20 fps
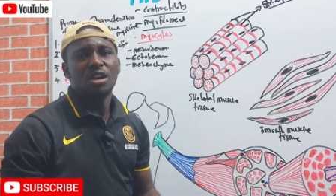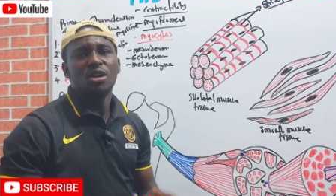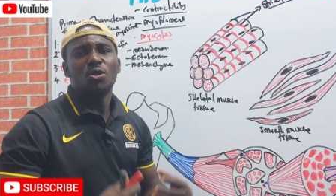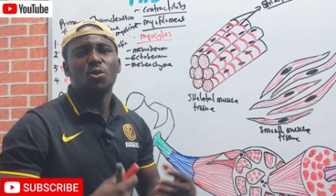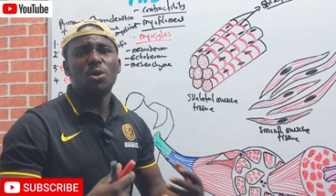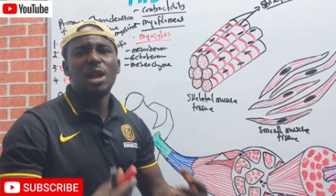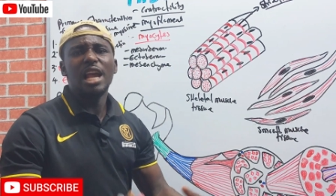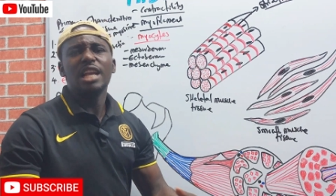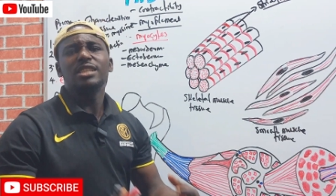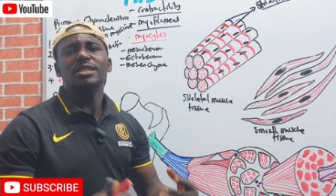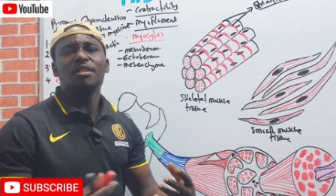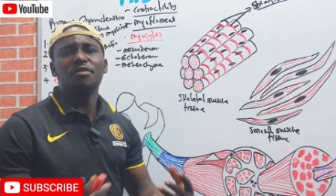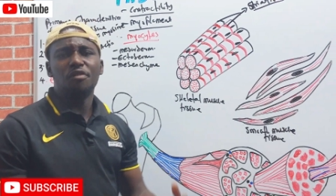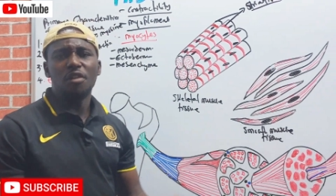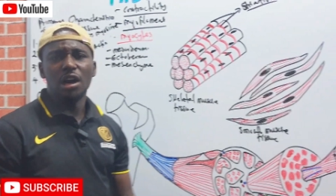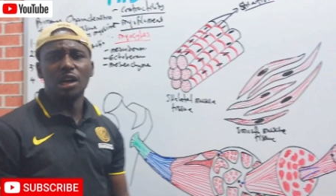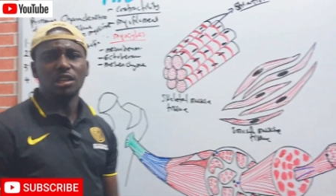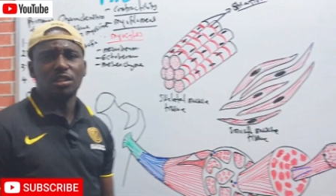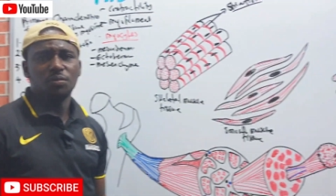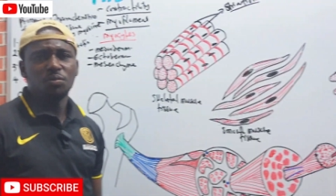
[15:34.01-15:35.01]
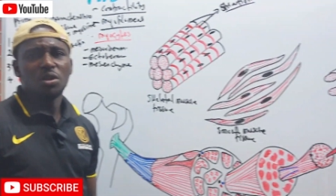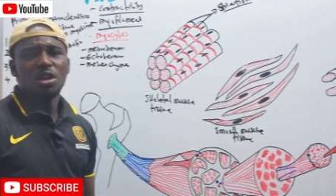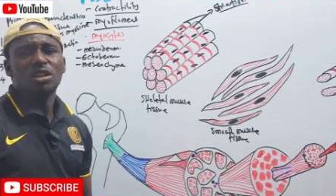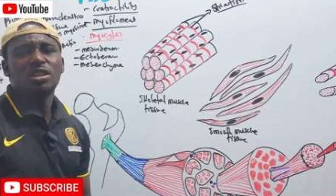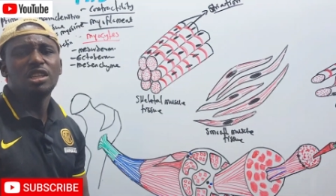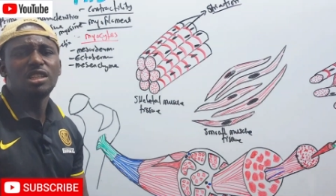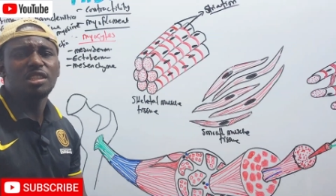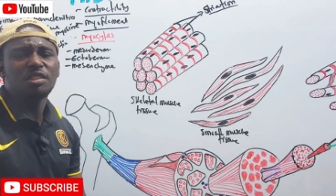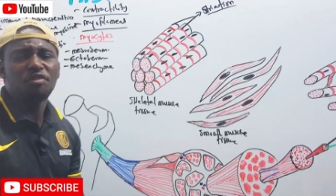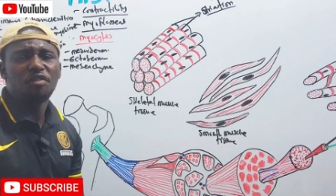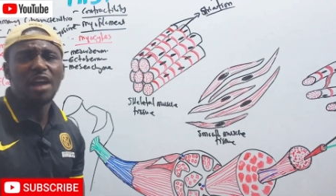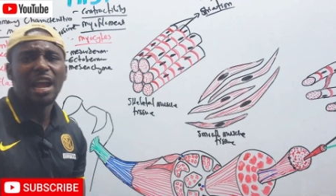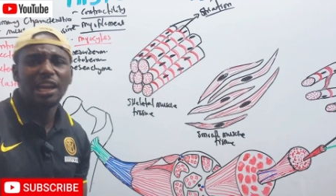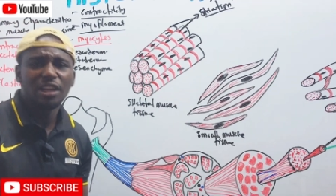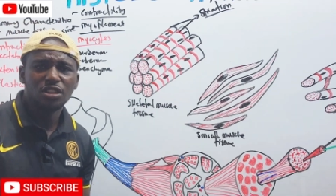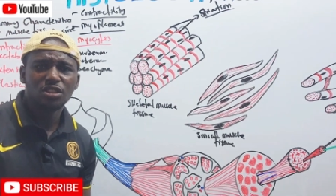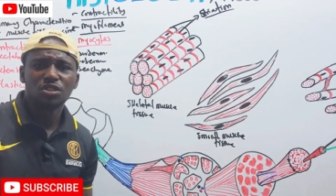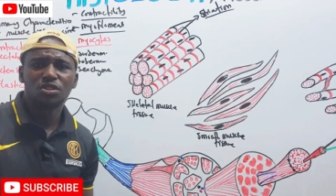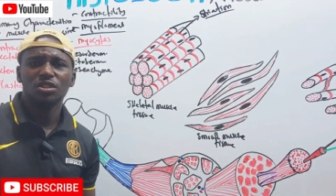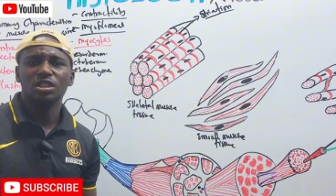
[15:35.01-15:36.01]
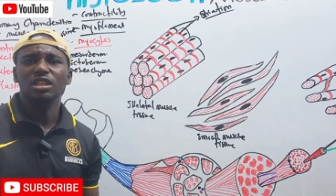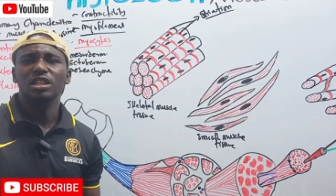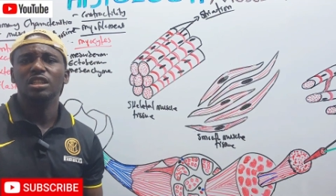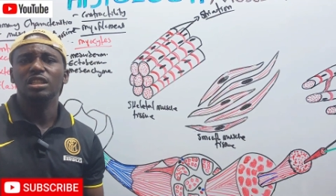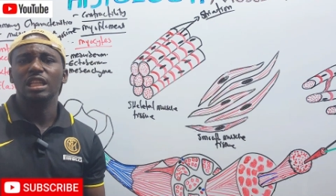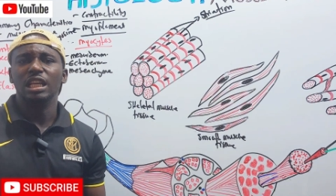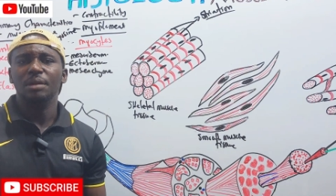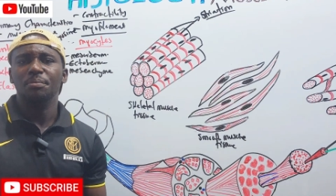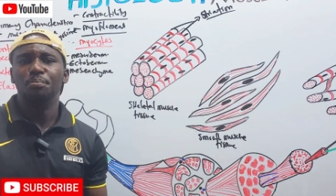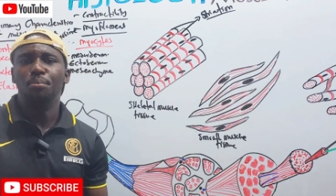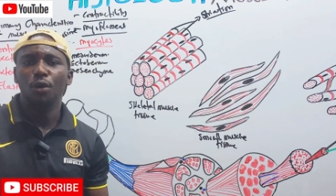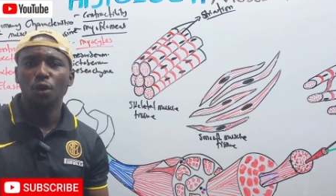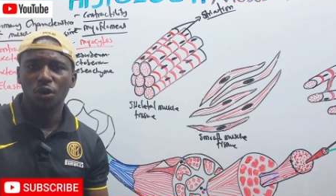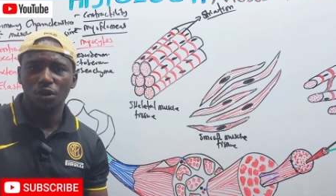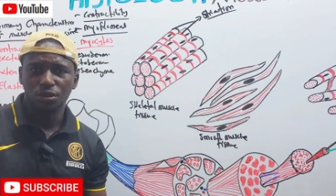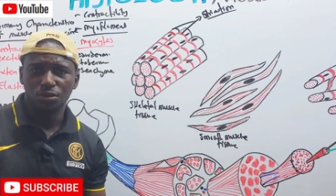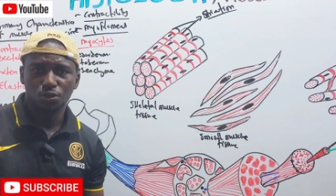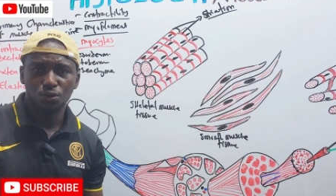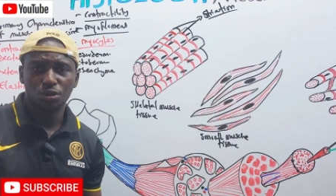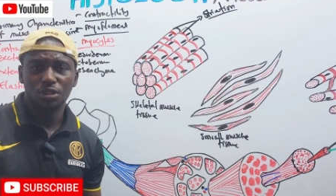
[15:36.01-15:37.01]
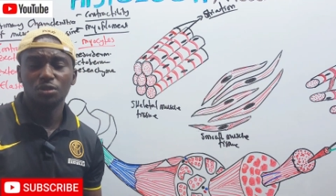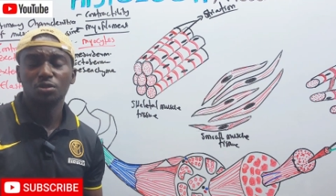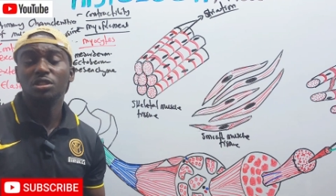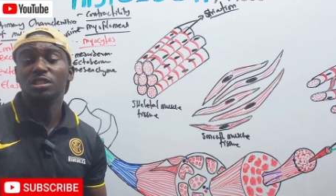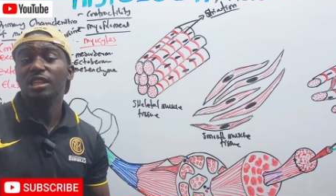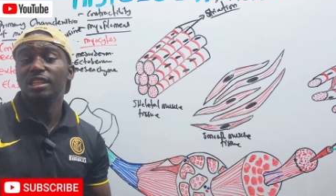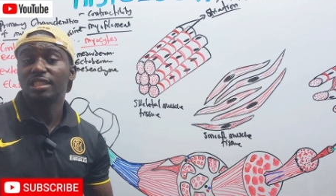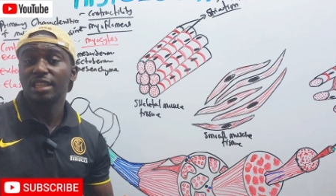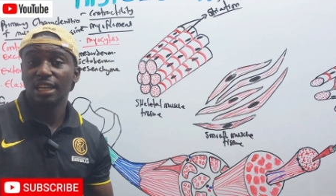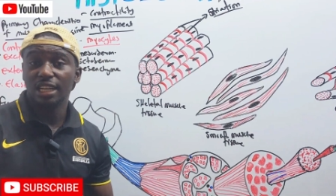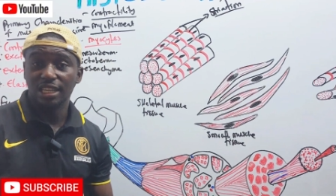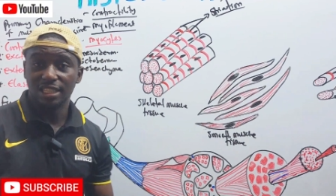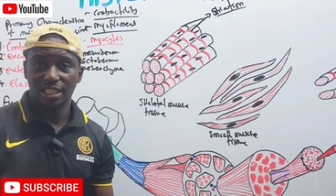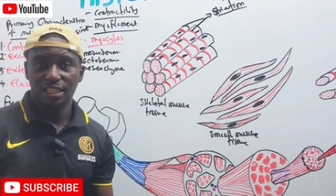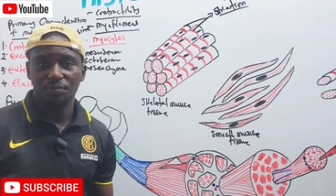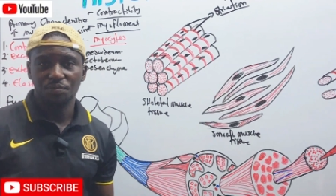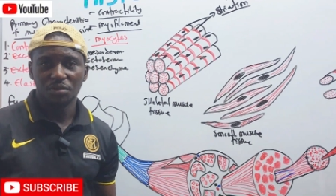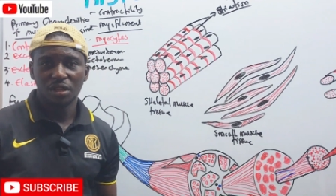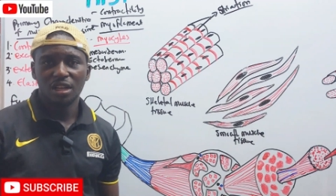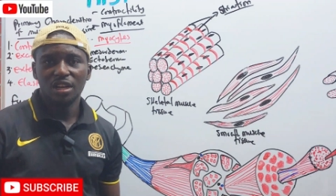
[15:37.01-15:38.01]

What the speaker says: Where is it found? It is found in the bone, which is the skeleton.